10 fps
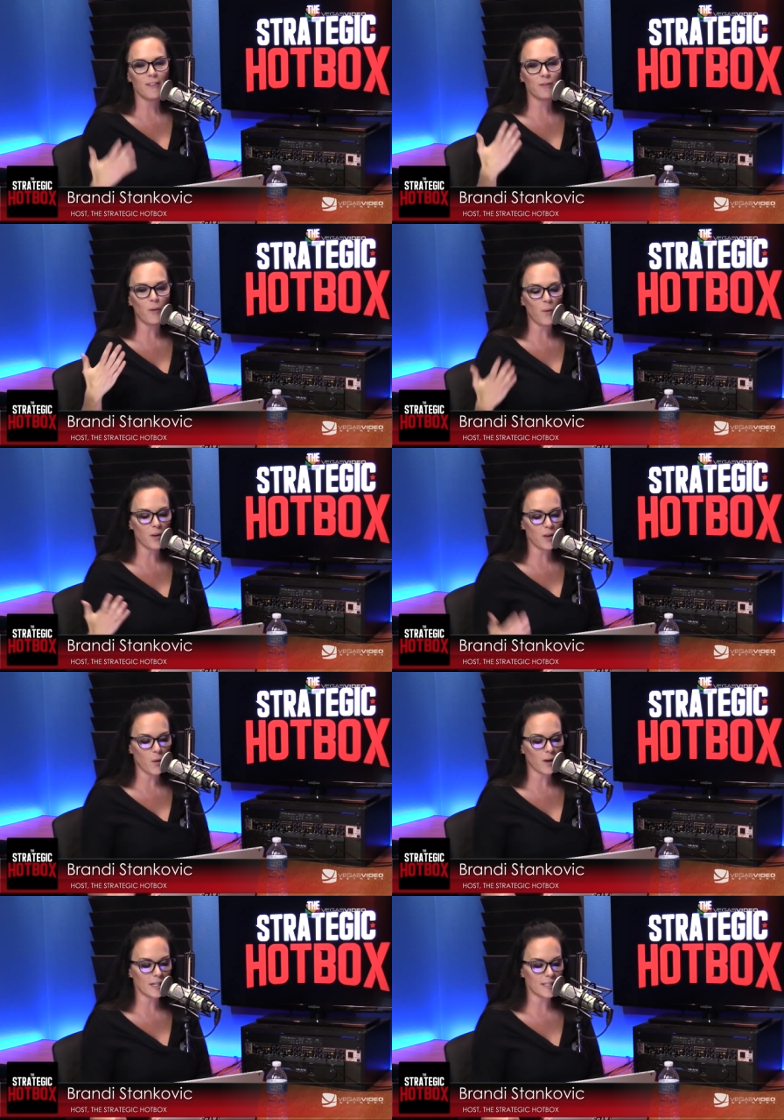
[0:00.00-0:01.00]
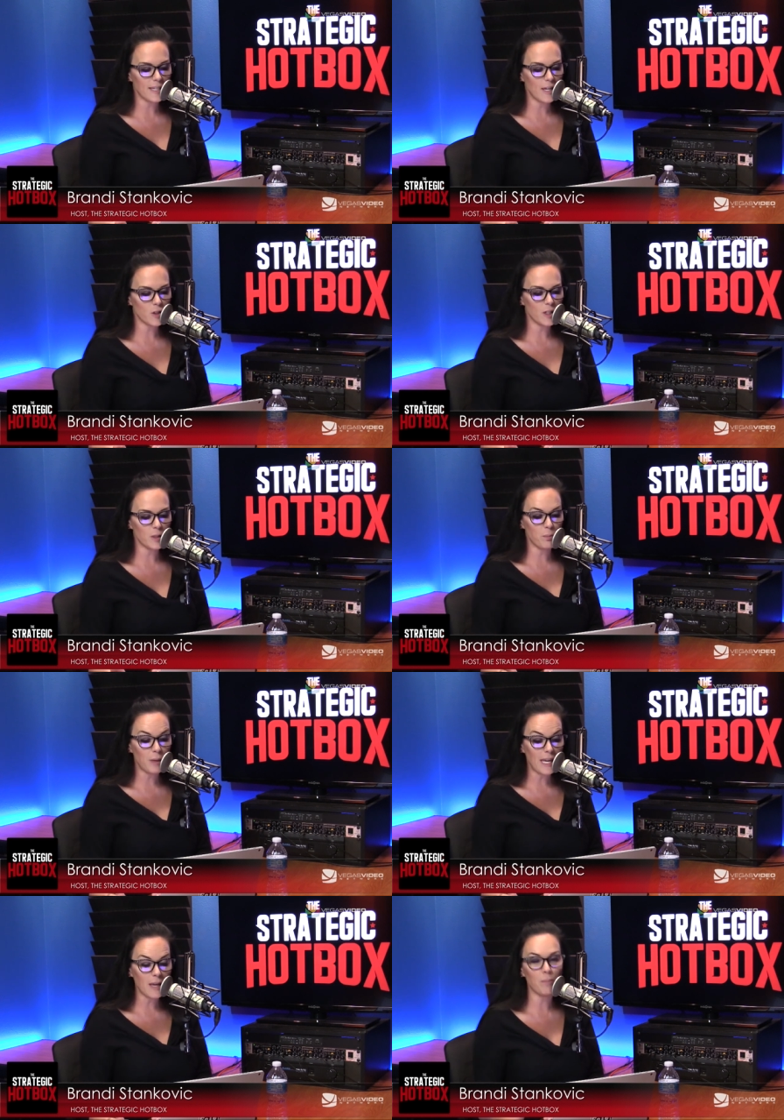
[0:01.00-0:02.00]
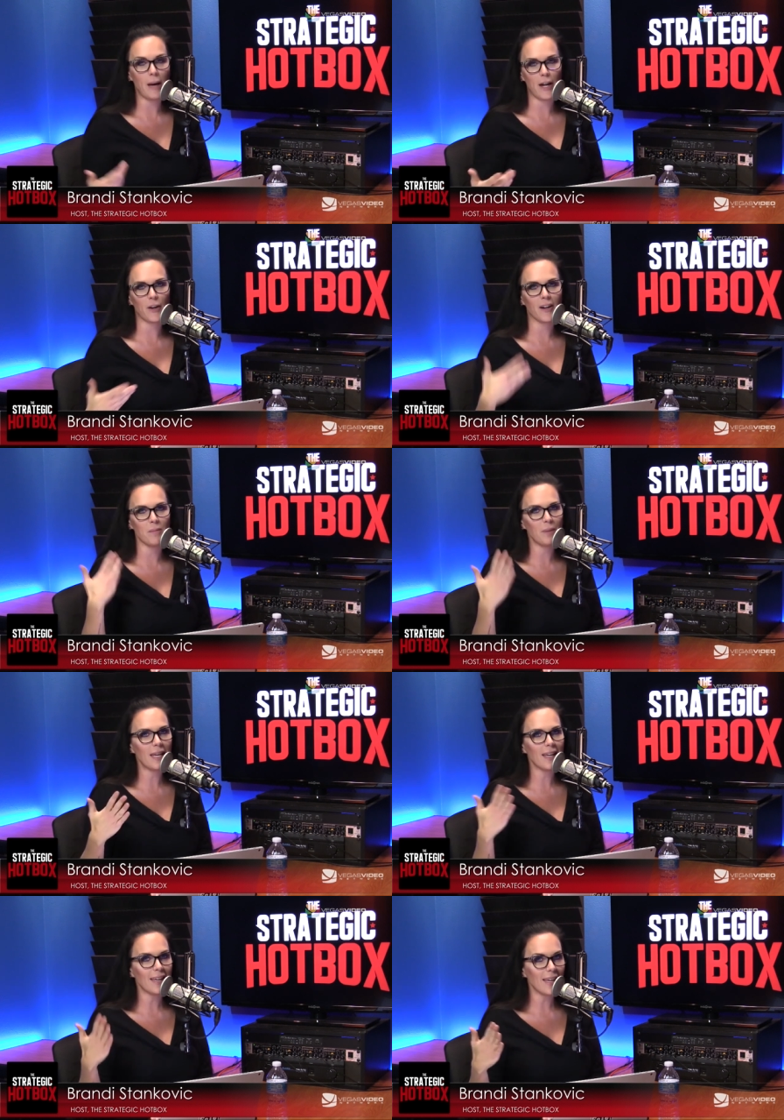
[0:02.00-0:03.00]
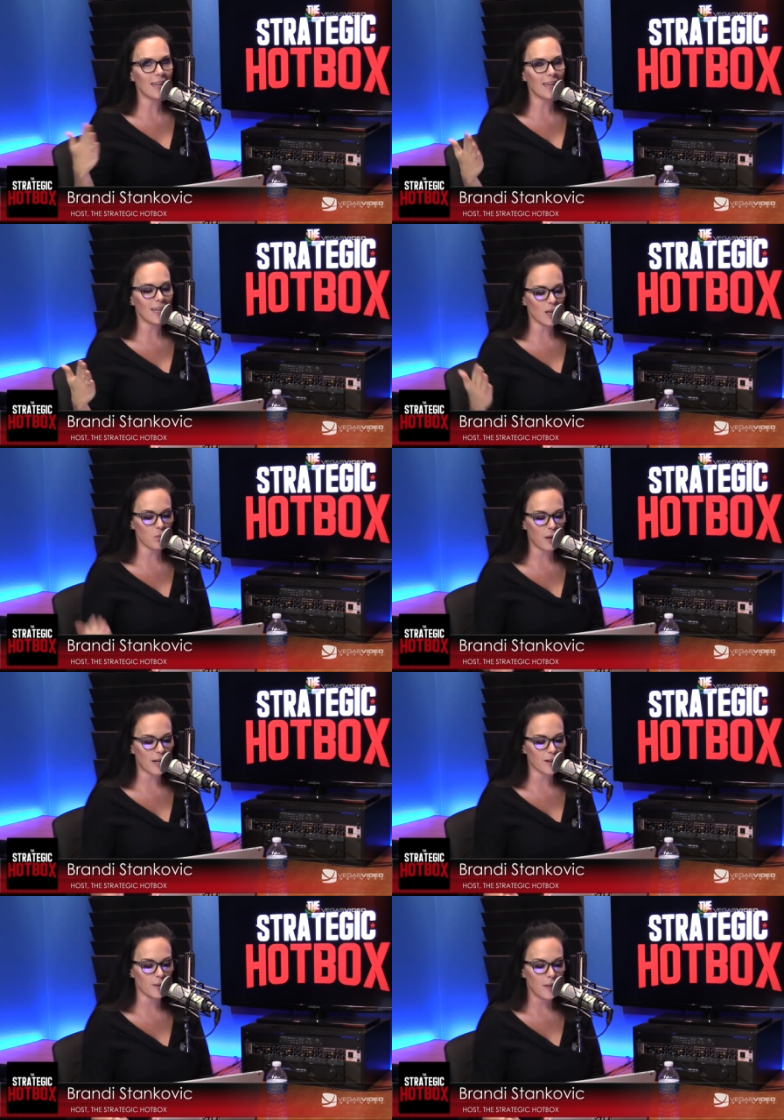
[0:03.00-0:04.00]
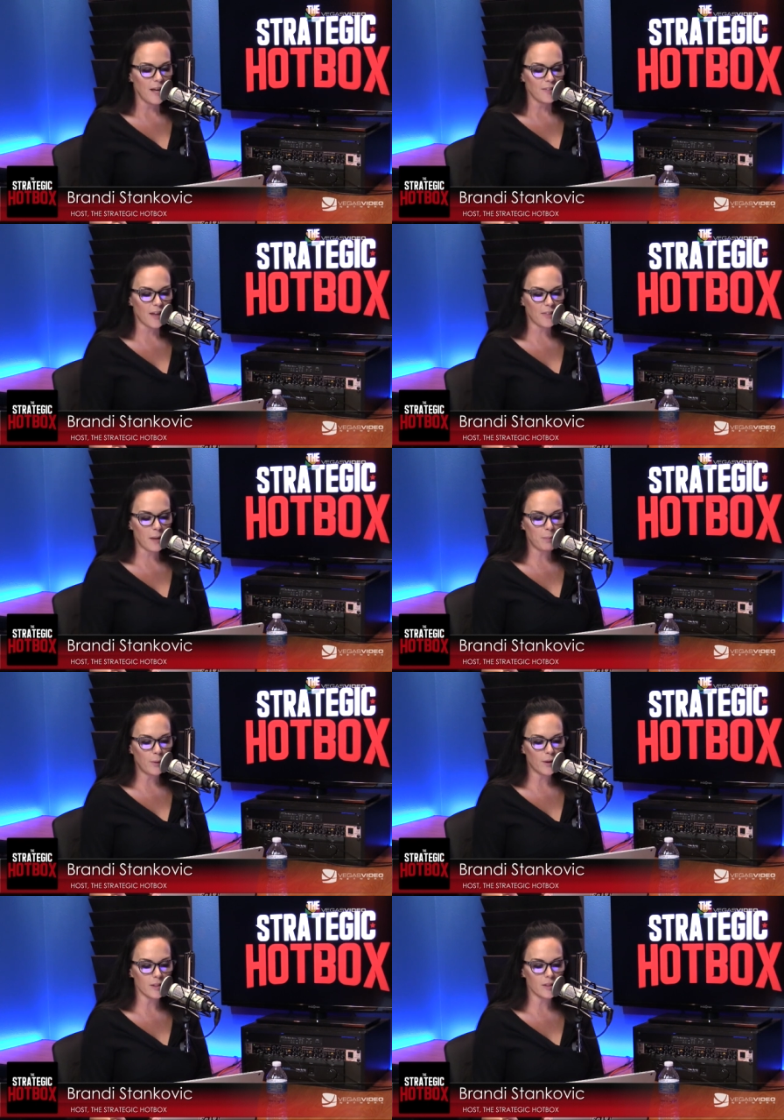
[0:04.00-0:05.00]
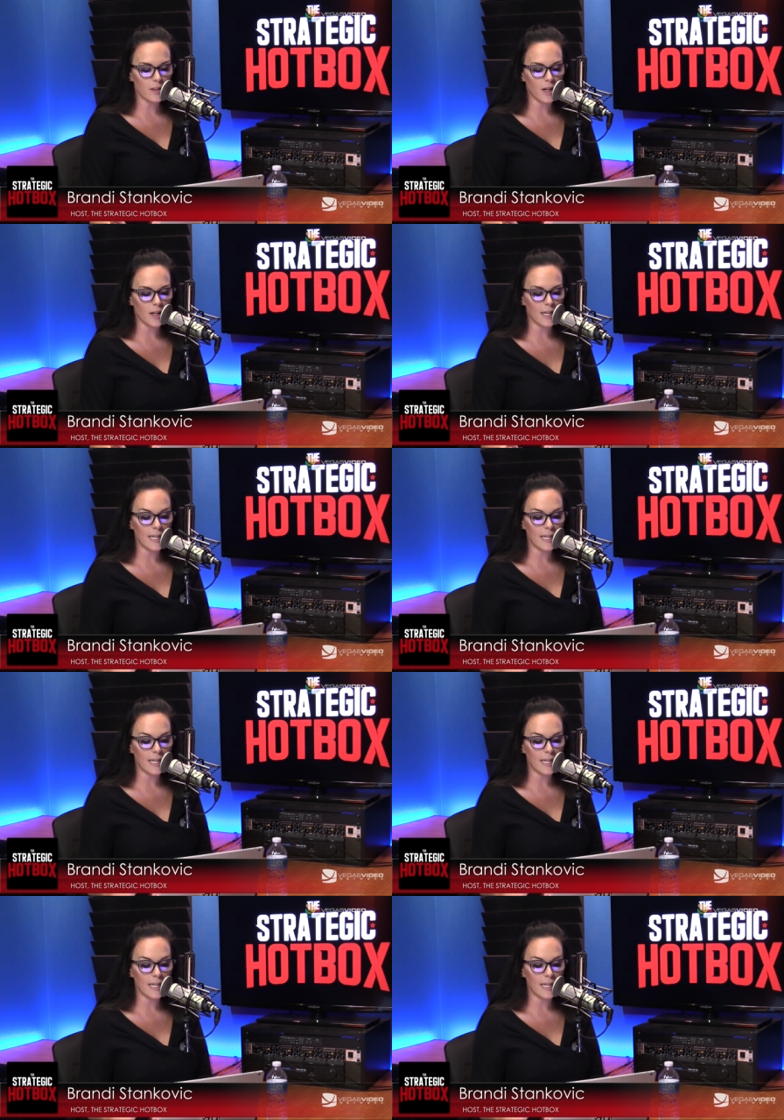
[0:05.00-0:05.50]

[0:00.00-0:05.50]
for the organization is be better and be better that they put uh,